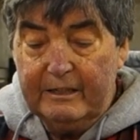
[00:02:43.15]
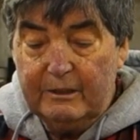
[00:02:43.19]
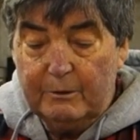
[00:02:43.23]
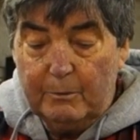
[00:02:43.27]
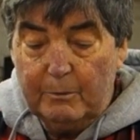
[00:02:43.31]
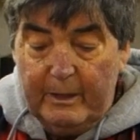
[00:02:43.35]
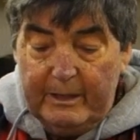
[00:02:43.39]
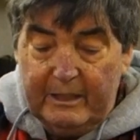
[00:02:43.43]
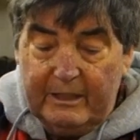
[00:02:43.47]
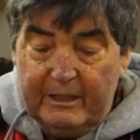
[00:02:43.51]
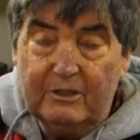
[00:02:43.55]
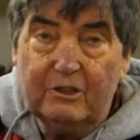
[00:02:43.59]

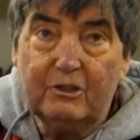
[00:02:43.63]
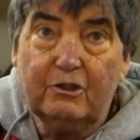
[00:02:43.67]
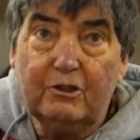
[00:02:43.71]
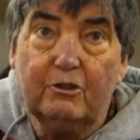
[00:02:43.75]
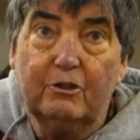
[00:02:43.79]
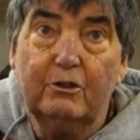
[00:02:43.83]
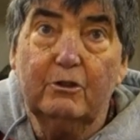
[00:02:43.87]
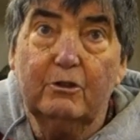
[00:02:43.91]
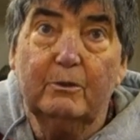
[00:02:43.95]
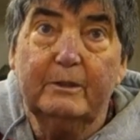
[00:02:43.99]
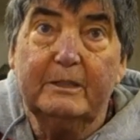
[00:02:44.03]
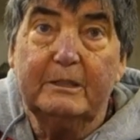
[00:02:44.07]
where the
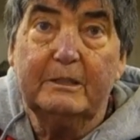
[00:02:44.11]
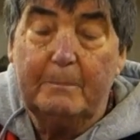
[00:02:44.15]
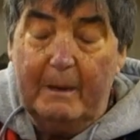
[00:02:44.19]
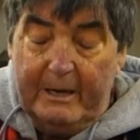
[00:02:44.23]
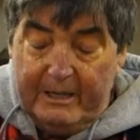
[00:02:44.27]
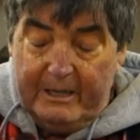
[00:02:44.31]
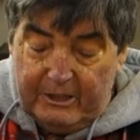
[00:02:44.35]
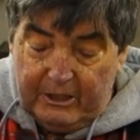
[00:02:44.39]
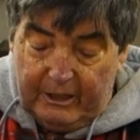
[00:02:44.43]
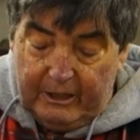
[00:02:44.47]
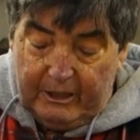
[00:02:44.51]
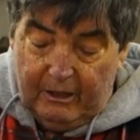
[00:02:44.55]
screw is
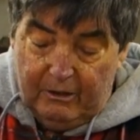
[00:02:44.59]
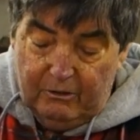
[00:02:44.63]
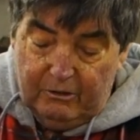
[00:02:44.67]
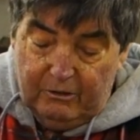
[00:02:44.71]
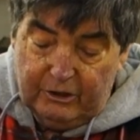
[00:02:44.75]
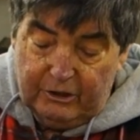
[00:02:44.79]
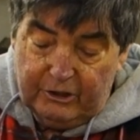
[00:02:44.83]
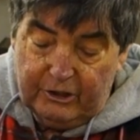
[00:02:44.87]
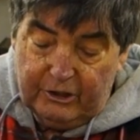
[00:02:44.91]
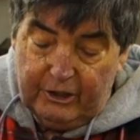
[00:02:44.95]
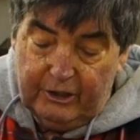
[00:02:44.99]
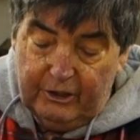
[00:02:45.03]
meant to go
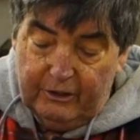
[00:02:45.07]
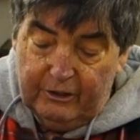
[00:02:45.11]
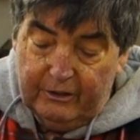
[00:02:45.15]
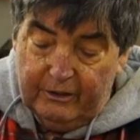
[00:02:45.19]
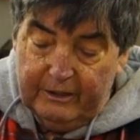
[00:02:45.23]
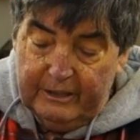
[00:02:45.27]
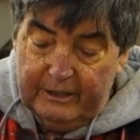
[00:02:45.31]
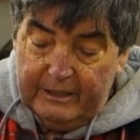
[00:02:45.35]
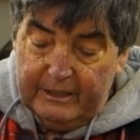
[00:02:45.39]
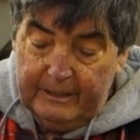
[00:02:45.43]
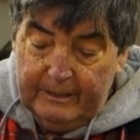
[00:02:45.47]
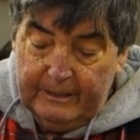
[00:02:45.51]
to secure
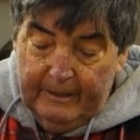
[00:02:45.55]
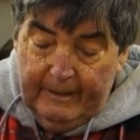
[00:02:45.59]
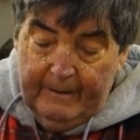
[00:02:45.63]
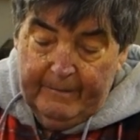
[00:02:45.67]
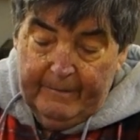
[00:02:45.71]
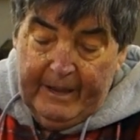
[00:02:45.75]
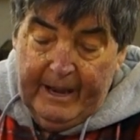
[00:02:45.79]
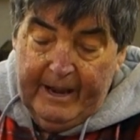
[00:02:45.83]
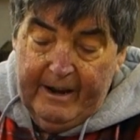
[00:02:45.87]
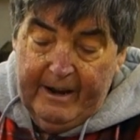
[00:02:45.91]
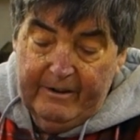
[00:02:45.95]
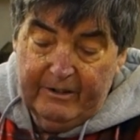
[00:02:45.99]
it.
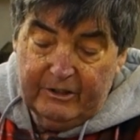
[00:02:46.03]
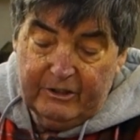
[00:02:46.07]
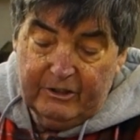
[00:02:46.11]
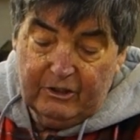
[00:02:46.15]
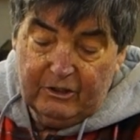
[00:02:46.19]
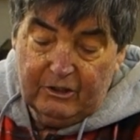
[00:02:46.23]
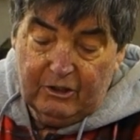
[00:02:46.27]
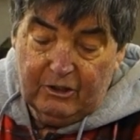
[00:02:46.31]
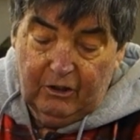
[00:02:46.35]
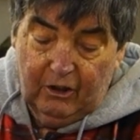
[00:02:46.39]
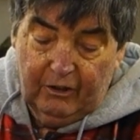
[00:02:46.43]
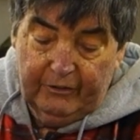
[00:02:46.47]
Here's the
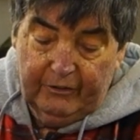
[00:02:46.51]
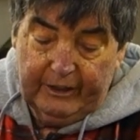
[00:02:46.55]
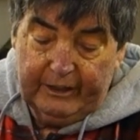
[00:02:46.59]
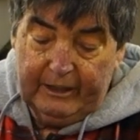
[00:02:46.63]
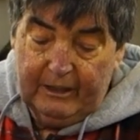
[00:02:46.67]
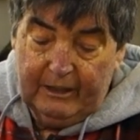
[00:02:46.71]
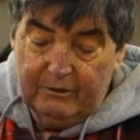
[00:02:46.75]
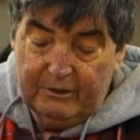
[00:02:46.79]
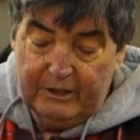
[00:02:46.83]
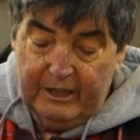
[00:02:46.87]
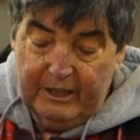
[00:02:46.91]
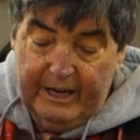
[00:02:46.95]
slot that
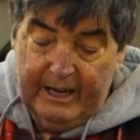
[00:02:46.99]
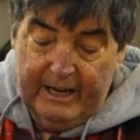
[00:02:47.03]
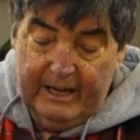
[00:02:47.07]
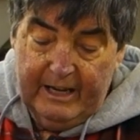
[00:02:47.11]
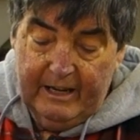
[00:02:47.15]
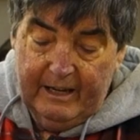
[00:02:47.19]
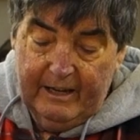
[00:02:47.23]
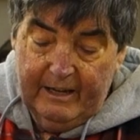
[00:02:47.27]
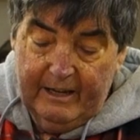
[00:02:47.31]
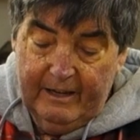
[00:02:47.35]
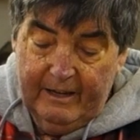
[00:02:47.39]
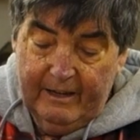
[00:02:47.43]
goes in
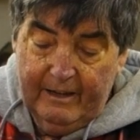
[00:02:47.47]
it.